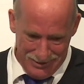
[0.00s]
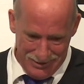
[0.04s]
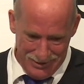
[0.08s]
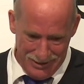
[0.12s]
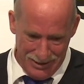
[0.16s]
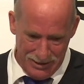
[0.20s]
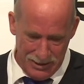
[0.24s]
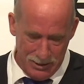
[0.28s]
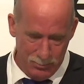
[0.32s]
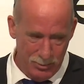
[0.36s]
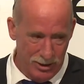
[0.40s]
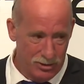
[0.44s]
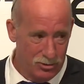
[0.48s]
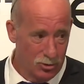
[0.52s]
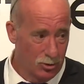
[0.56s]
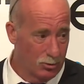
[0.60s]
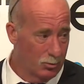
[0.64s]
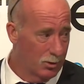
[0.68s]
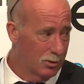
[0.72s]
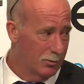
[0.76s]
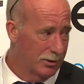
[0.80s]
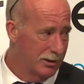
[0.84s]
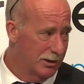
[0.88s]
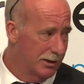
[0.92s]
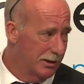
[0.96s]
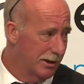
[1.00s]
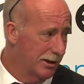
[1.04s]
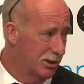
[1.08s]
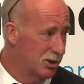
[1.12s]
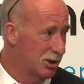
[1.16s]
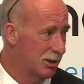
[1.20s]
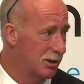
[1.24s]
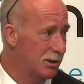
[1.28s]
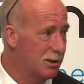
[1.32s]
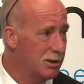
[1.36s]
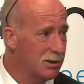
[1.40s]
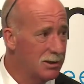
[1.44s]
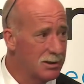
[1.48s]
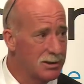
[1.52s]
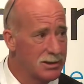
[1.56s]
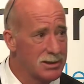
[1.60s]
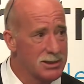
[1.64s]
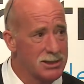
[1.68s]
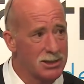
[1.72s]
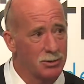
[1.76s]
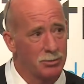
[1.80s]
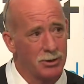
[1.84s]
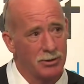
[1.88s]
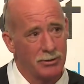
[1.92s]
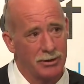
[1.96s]
And then we thought, well, we need engineers,
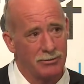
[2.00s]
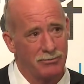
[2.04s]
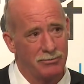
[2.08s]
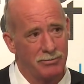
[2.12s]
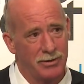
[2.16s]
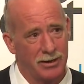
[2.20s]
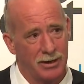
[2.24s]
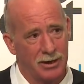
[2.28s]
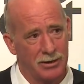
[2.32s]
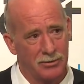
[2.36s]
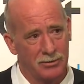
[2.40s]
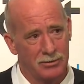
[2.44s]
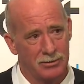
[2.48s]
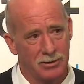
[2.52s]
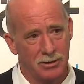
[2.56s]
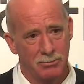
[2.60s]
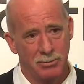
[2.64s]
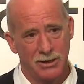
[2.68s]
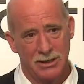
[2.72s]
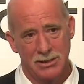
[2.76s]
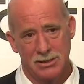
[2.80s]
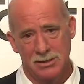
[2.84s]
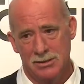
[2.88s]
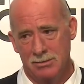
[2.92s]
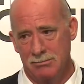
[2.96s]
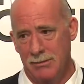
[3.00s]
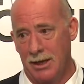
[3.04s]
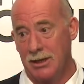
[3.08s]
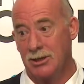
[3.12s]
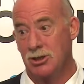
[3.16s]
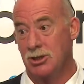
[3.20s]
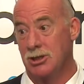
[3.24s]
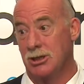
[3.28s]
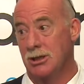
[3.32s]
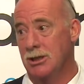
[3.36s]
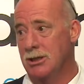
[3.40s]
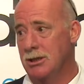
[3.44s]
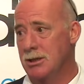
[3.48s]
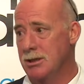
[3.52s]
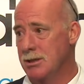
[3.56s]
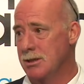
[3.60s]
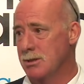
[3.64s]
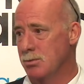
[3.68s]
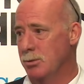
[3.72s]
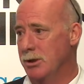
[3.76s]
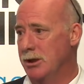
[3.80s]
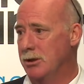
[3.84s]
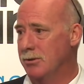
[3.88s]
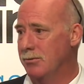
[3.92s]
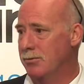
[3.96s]
so we went and found the best
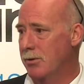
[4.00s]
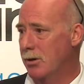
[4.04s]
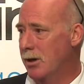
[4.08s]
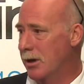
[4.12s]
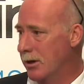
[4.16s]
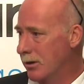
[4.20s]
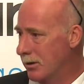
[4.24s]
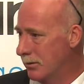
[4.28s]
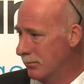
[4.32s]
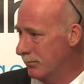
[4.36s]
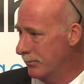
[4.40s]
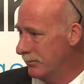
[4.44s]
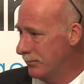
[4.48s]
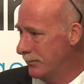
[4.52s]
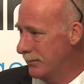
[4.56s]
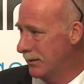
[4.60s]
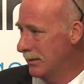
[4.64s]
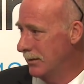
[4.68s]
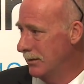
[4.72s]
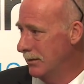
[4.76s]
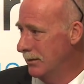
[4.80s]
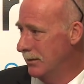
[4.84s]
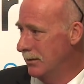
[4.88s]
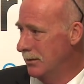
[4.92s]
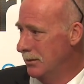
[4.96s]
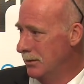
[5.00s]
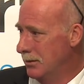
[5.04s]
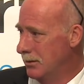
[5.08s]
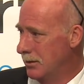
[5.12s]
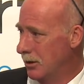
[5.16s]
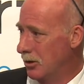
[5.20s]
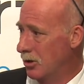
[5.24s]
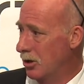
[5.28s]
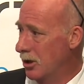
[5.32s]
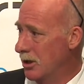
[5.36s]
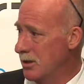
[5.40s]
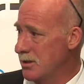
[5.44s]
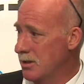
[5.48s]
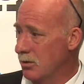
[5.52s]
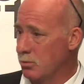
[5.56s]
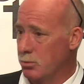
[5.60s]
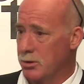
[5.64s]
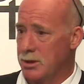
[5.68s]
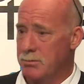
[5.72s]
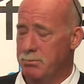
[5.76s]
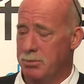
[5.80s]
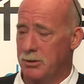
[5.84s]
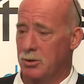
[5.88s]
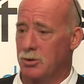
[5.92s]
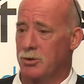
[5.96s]
engineers we could find. The guys that
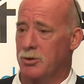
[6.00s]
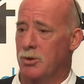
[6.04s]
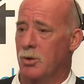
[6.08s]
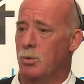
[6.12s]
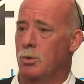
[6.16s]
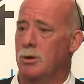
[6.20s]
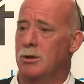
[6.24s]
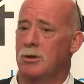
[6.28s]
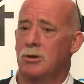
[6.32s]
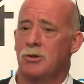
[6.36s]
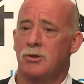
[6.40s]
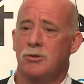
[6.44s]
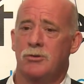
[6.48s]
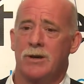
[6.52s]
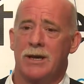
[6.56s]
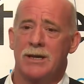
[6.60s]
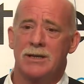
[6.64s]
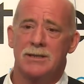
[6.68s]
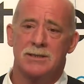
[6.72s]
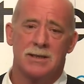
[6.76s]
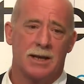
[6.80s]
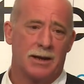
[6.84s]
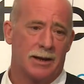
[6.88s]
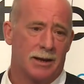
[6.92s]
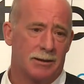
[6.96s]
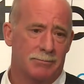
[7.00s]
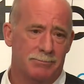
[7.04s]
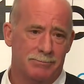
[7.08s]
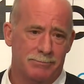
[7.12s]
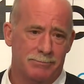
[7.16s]
rebuilt the World Trade Center.